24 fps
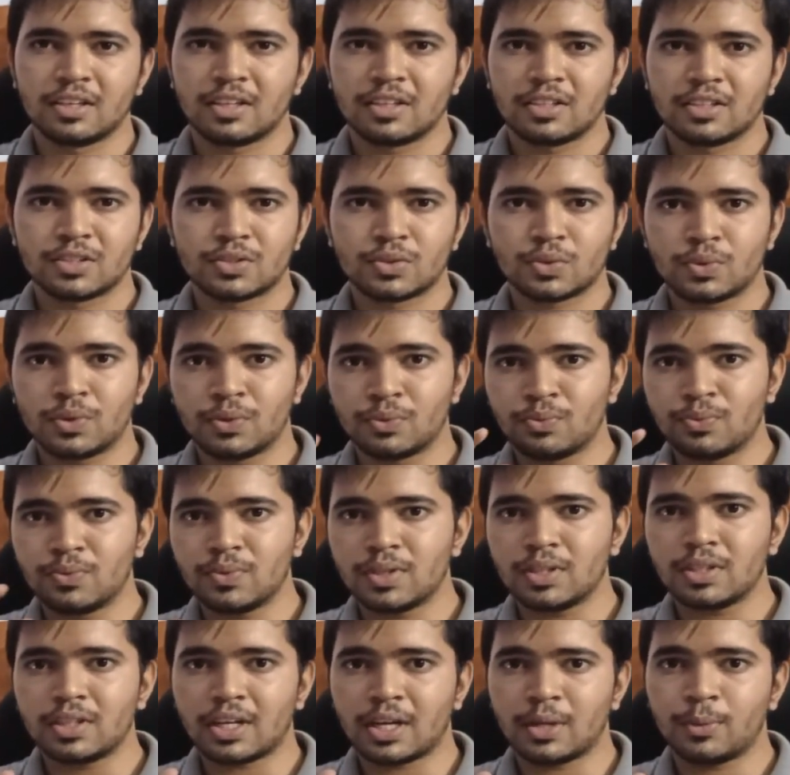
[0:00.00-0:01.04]
So the
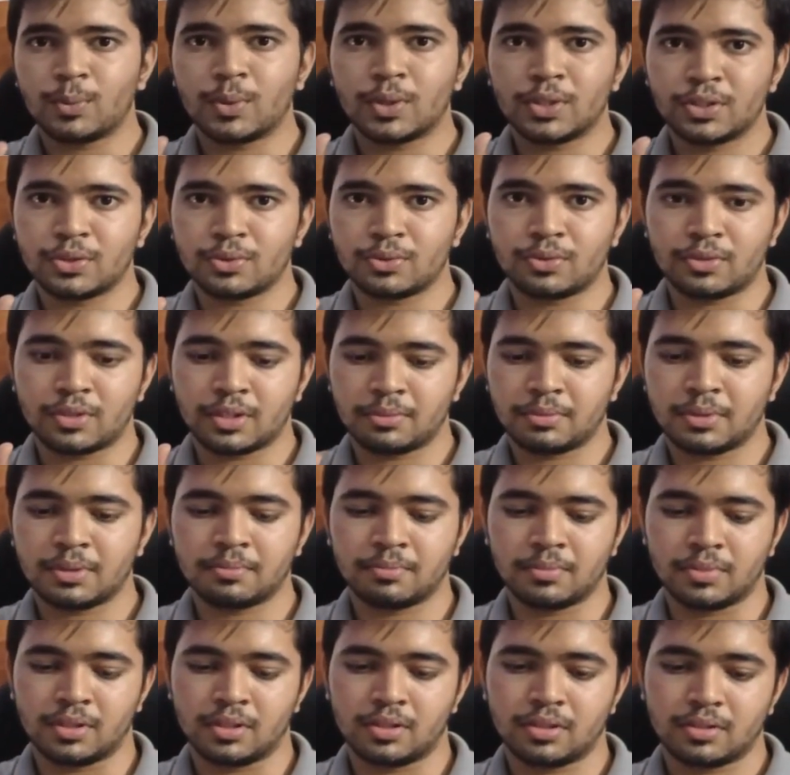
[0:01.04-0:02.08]
word I want you to
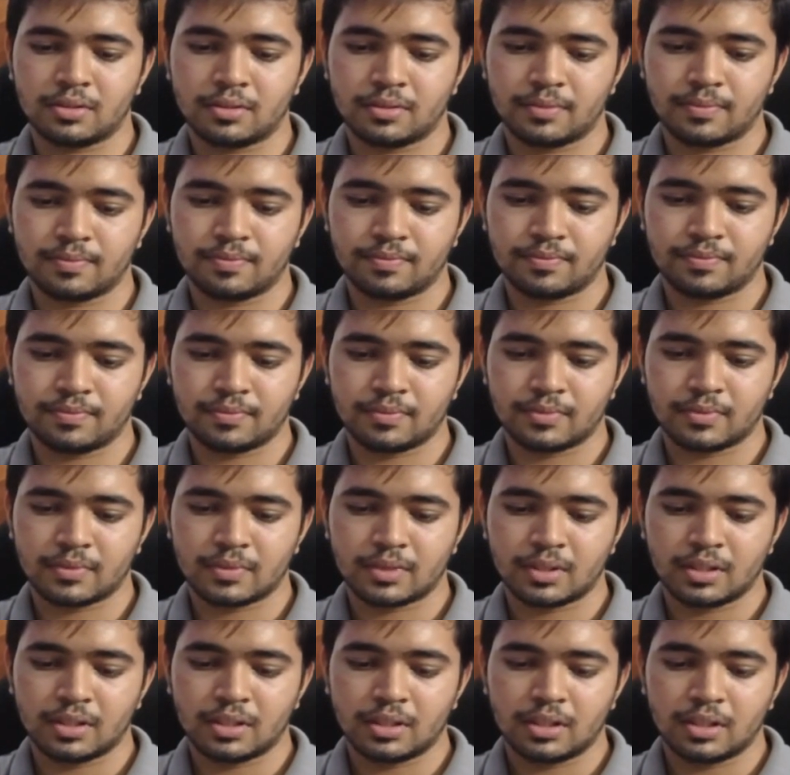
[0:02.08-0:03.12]
remember
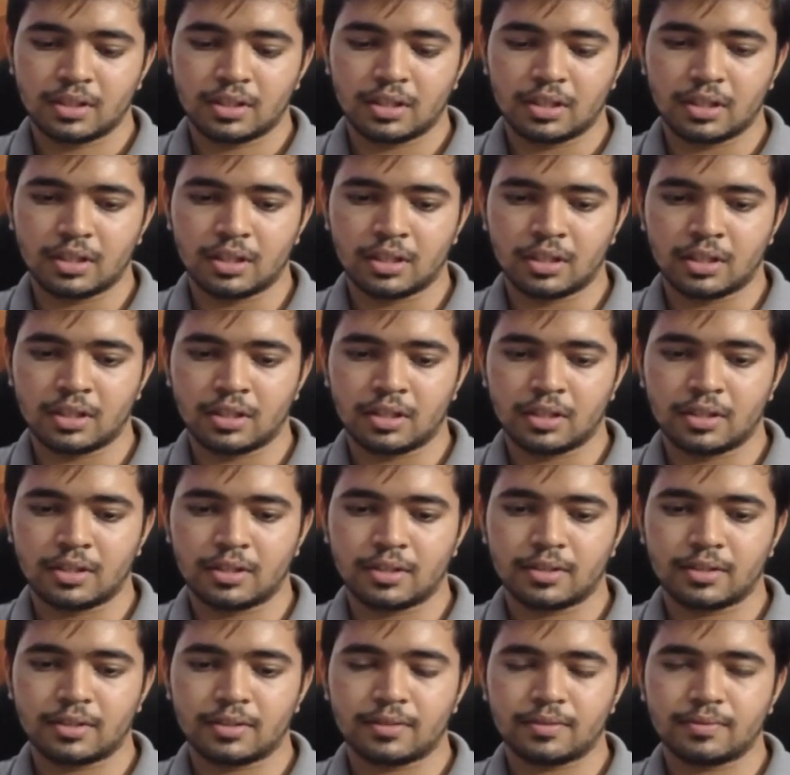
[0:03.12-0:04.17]

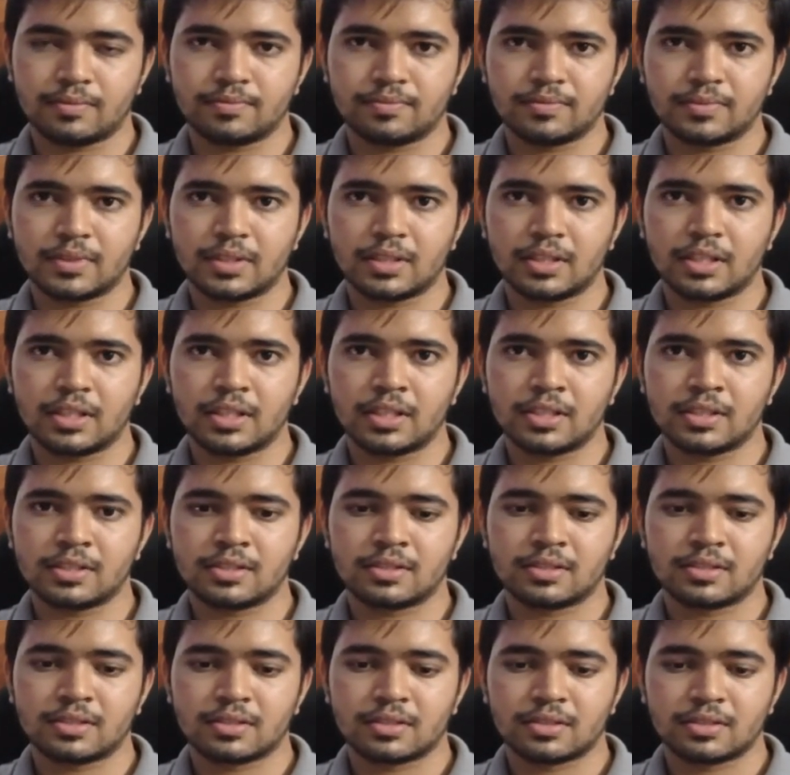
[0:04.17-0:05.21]
uh,
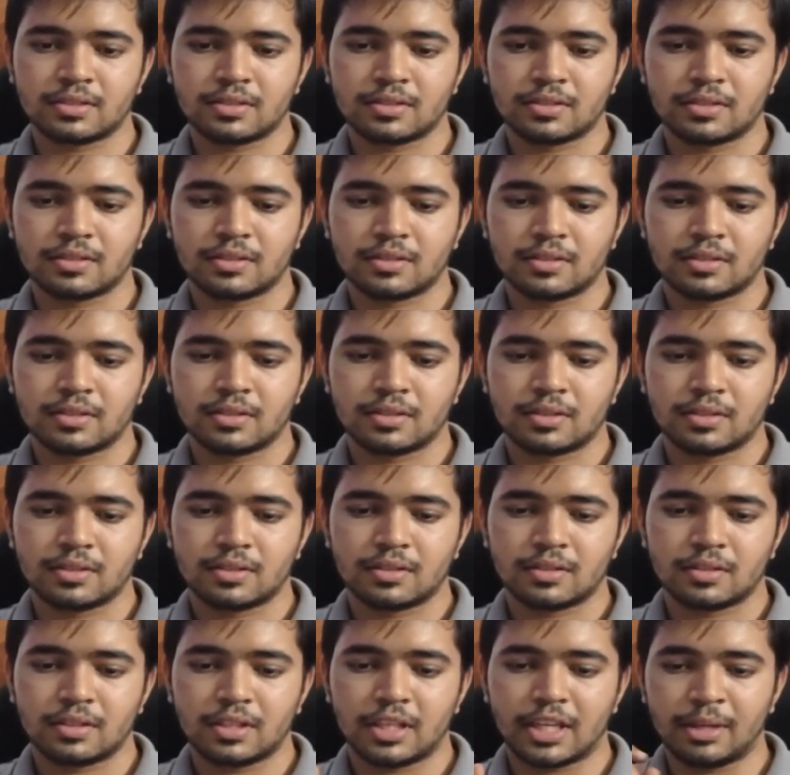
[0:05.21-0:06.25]
is
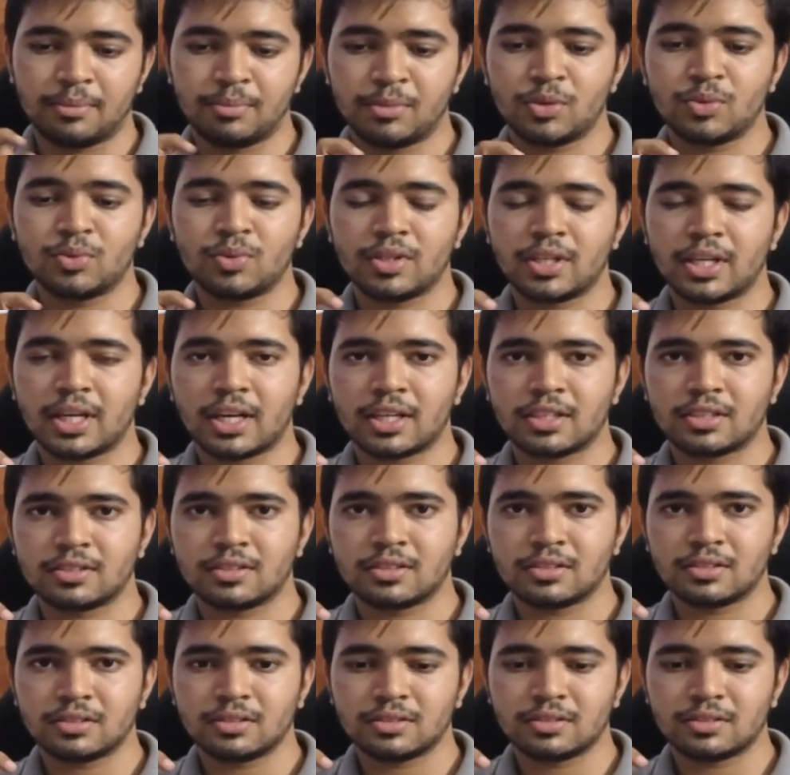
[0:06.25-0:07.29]
immune
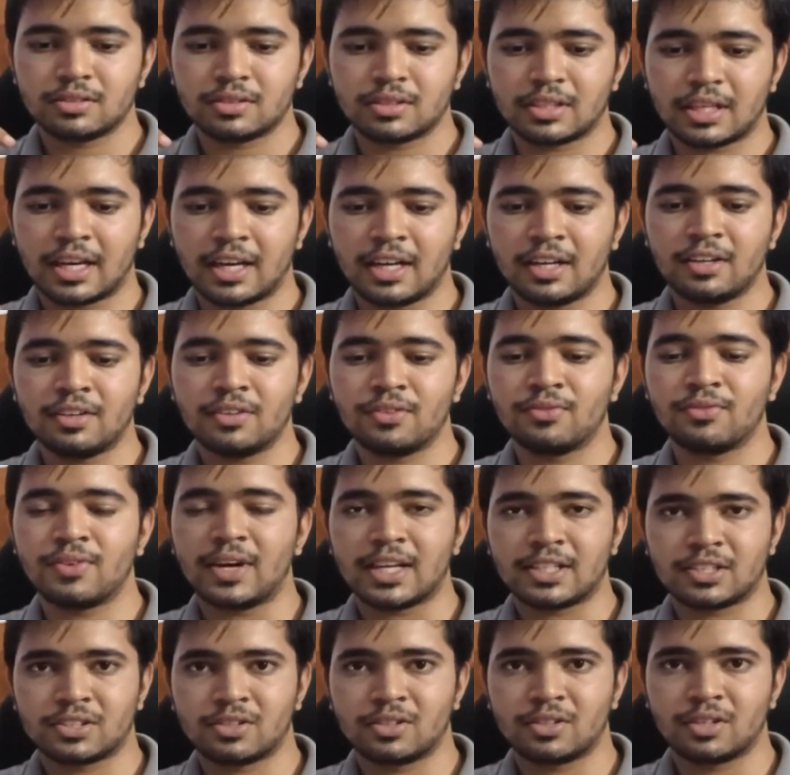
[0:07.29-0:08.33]
reactions and
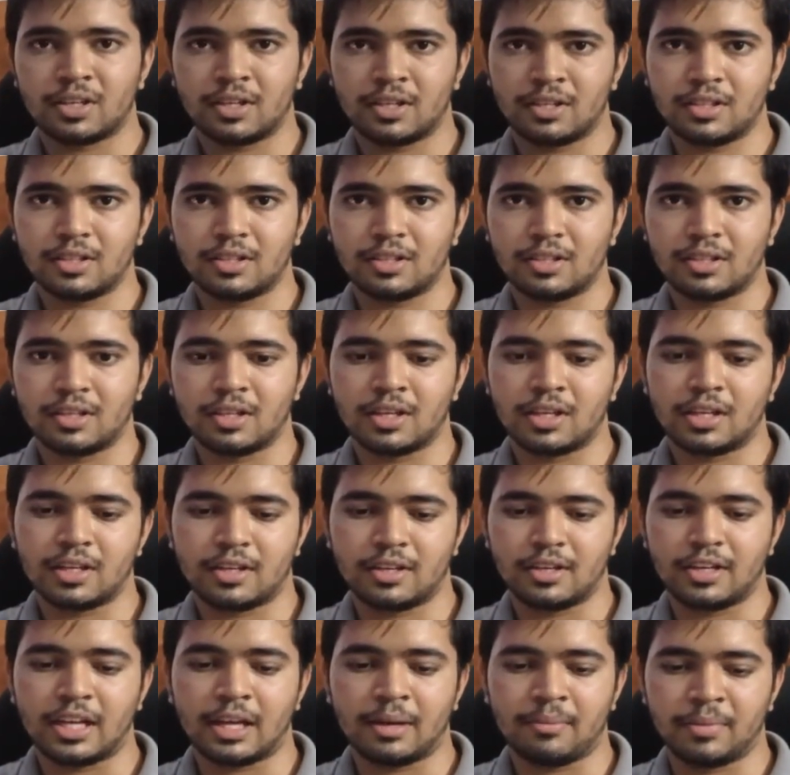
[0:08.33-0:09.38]
vascular
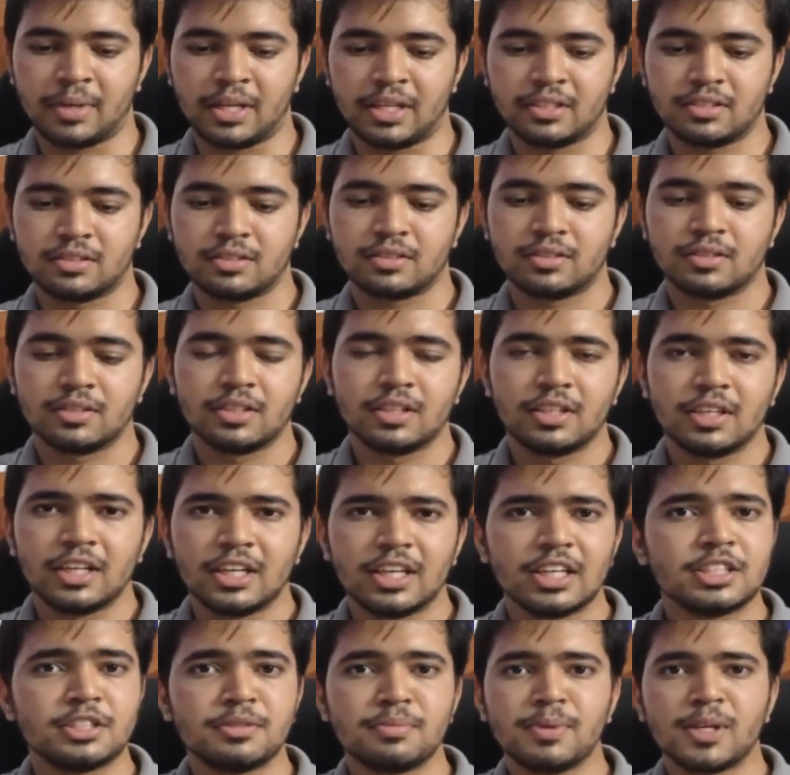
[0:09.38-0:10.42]
damage.
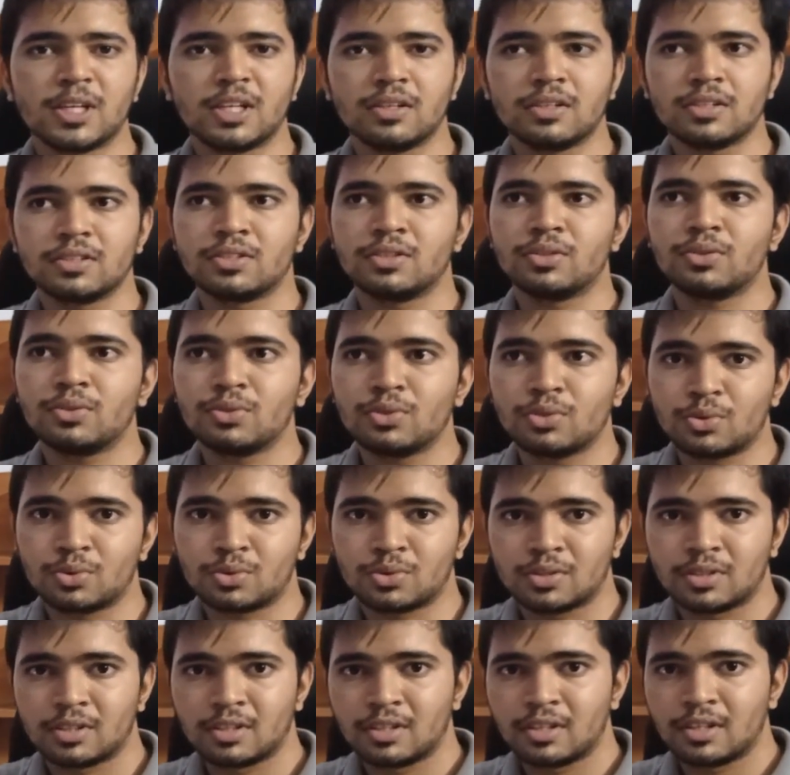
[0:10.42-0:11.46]
It's because
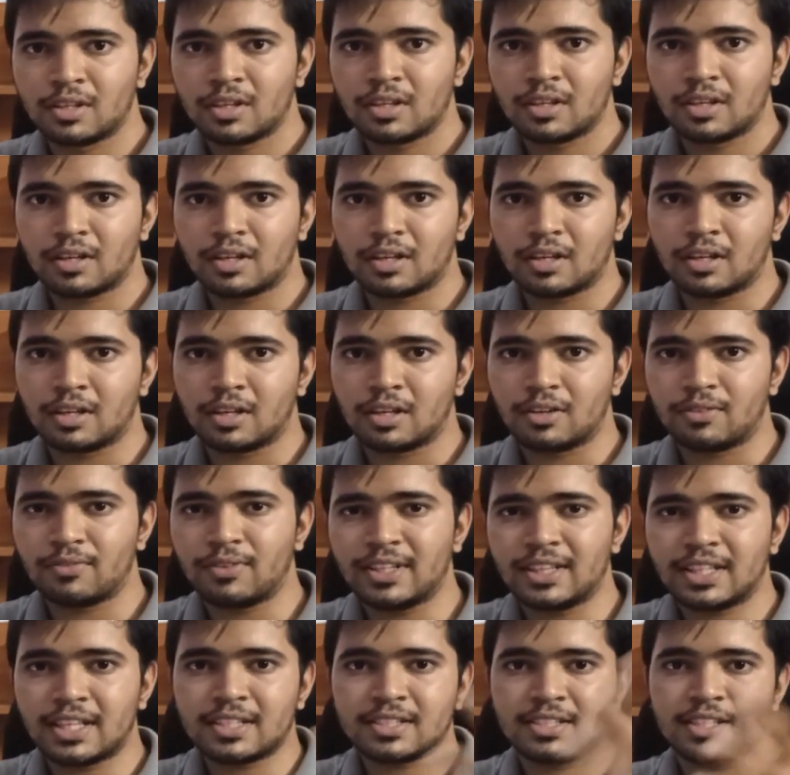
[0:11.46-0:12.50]
those
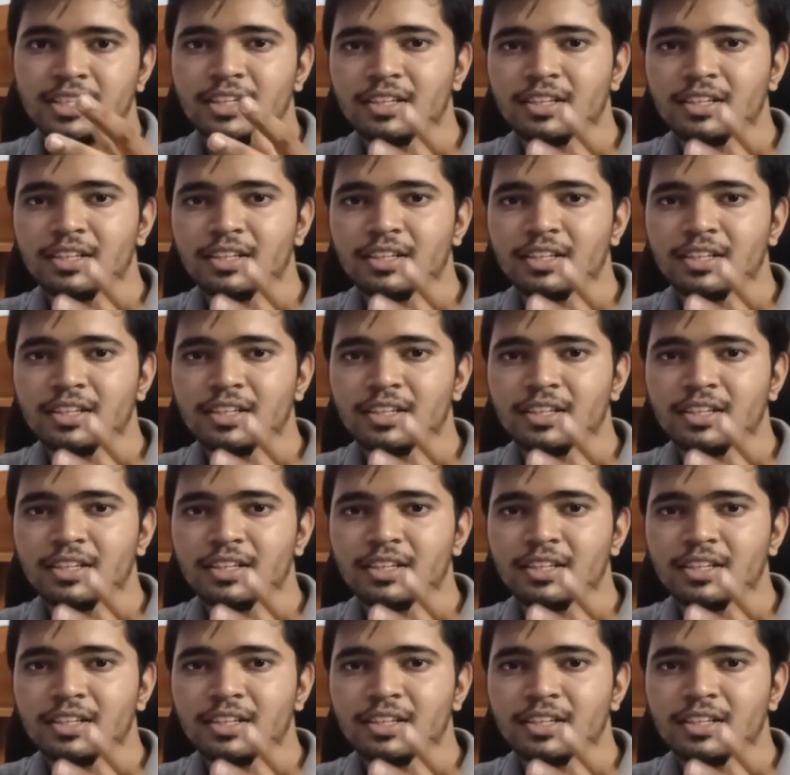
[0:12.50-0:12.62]
when there's an